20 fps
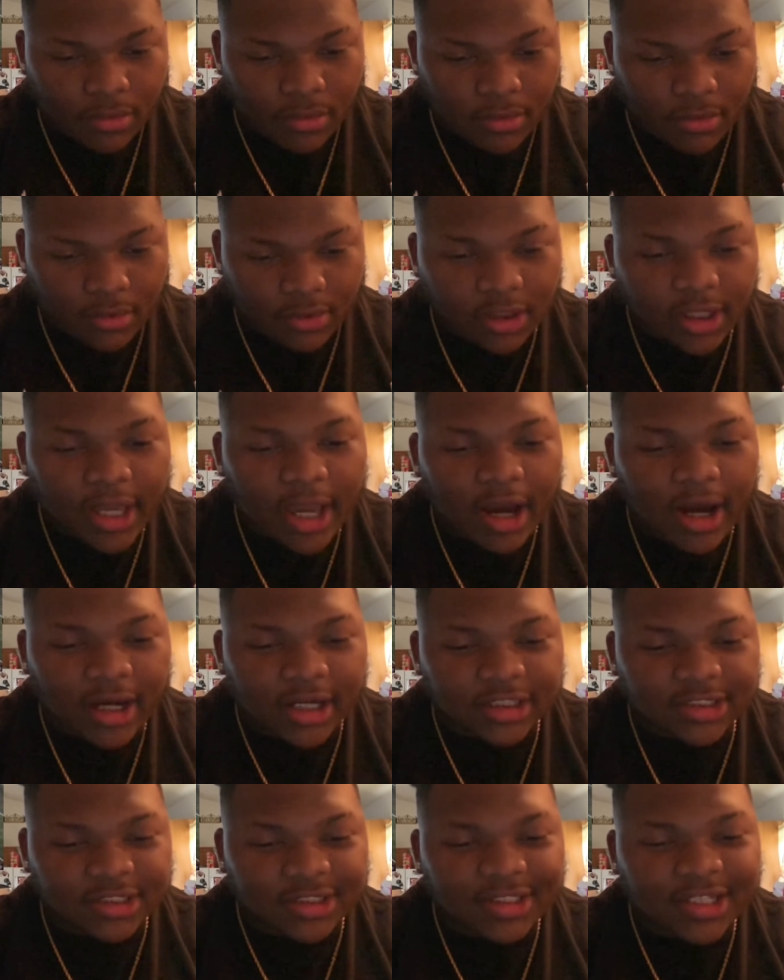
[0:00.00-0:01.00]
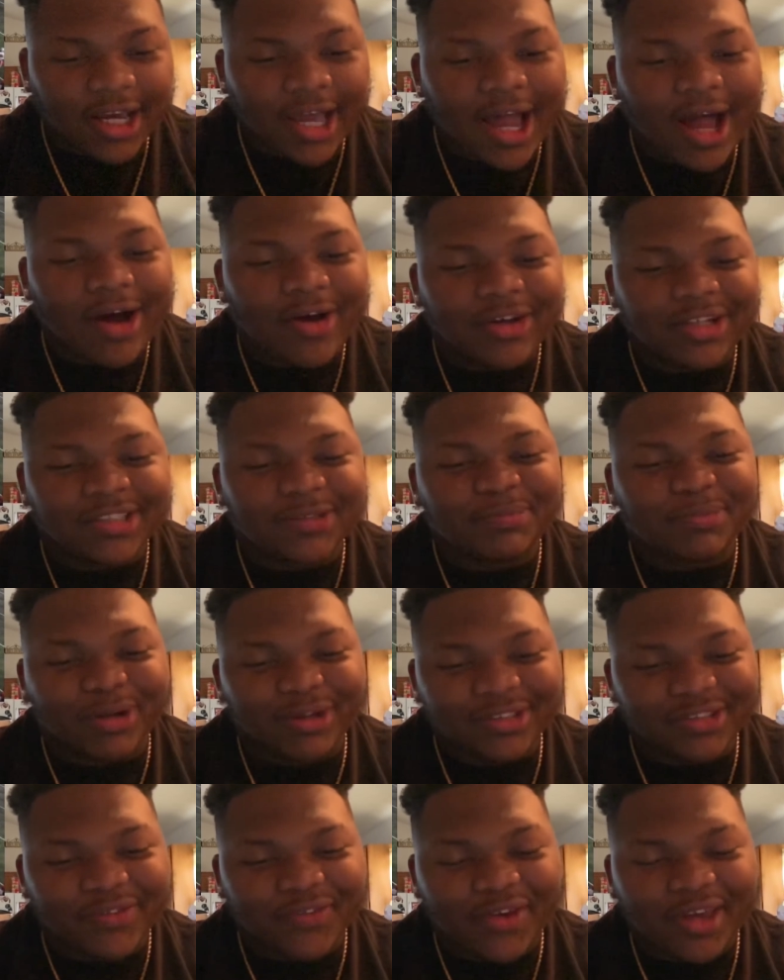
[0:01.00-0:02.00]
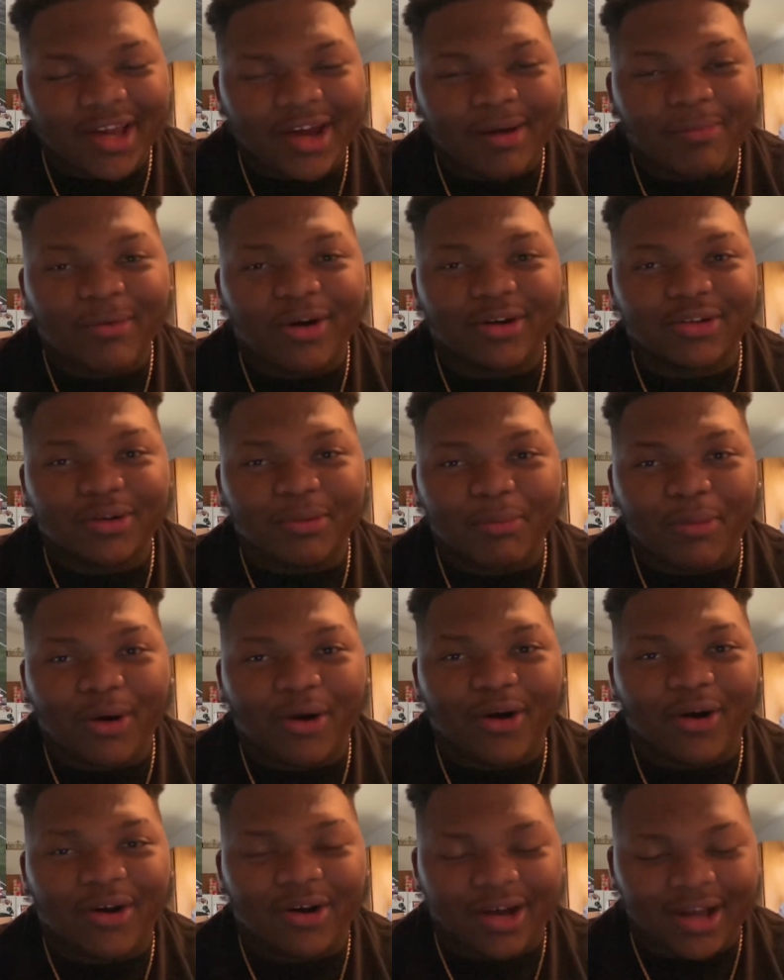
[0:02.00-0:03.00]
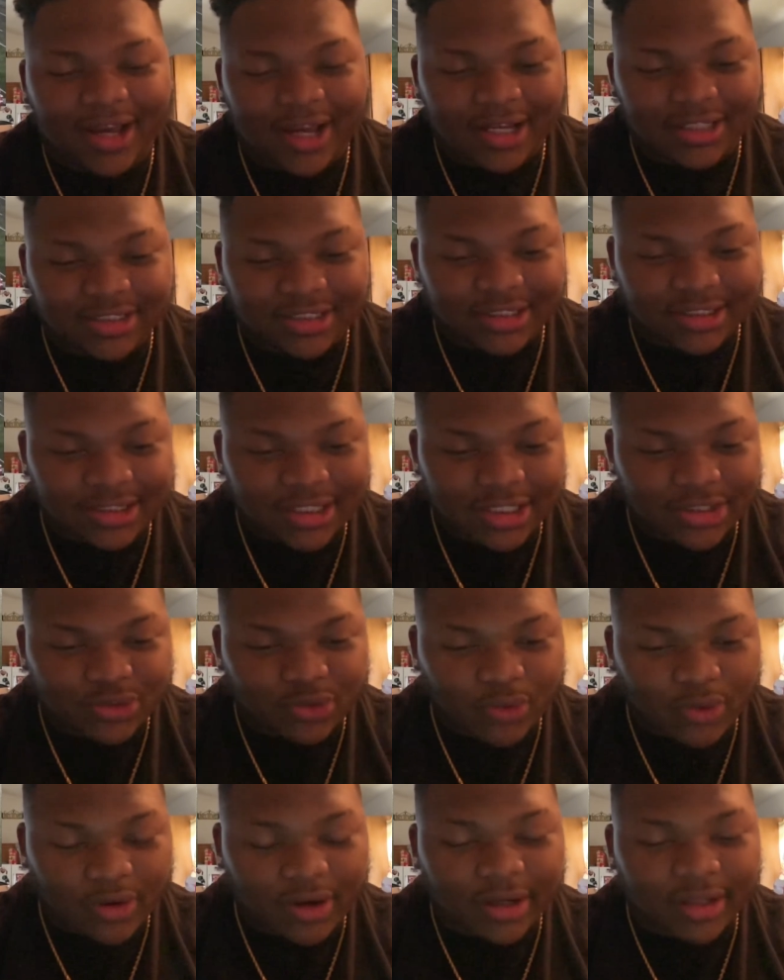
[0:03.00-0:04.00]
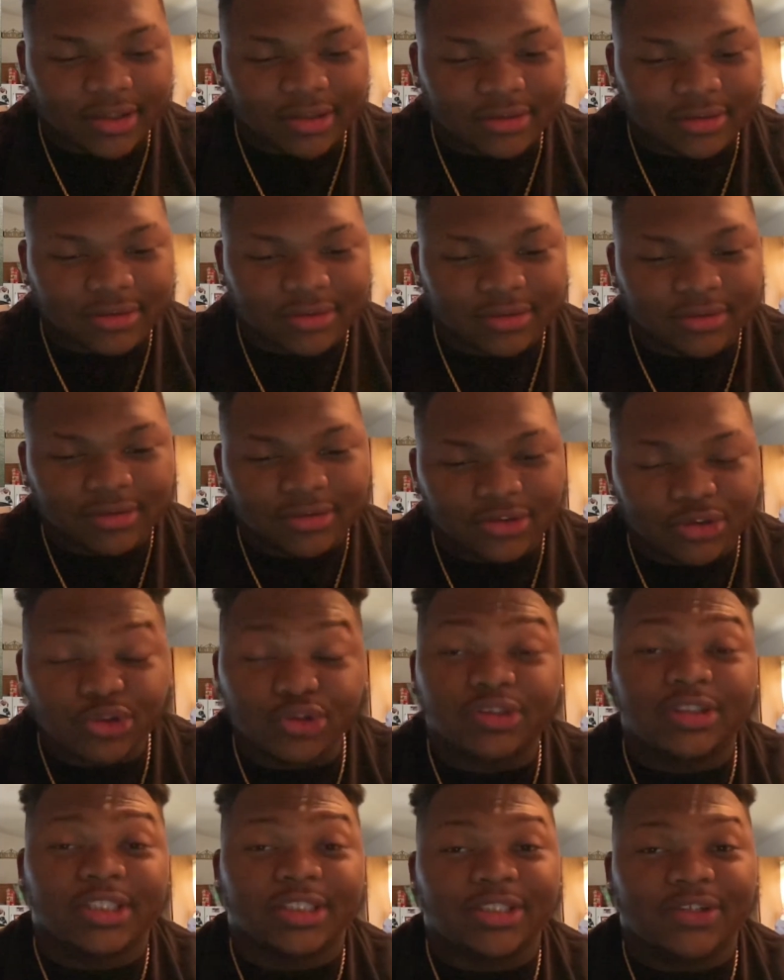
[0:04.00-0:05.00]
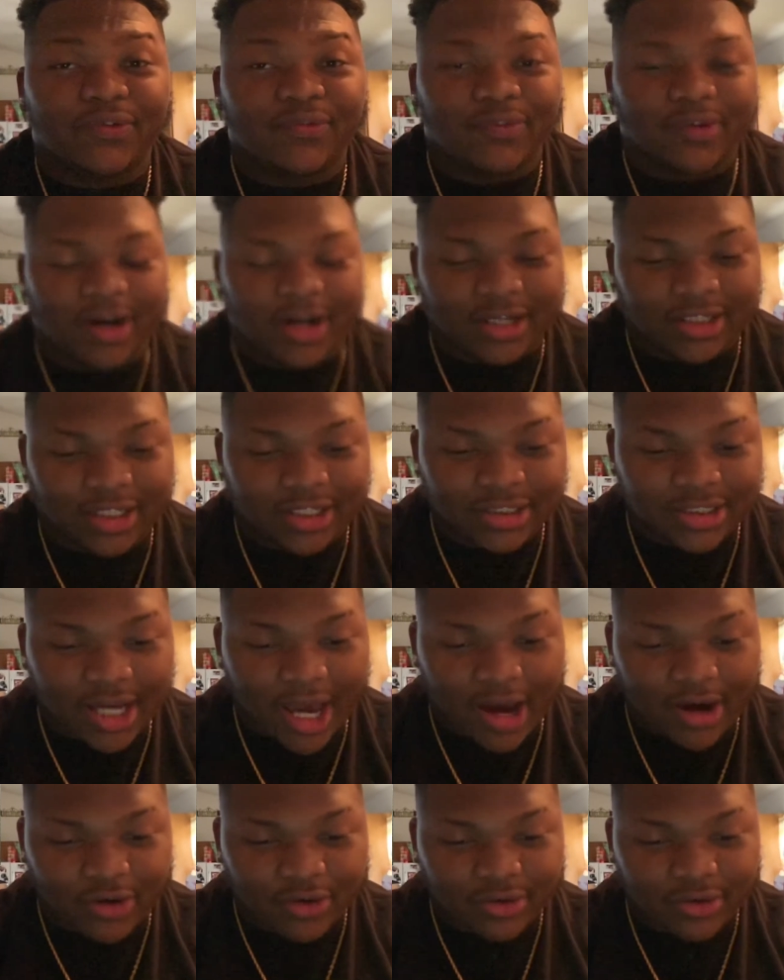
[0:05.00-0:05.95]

Look how look how explosive he come on the ball as a 6'1, 265 D tackle.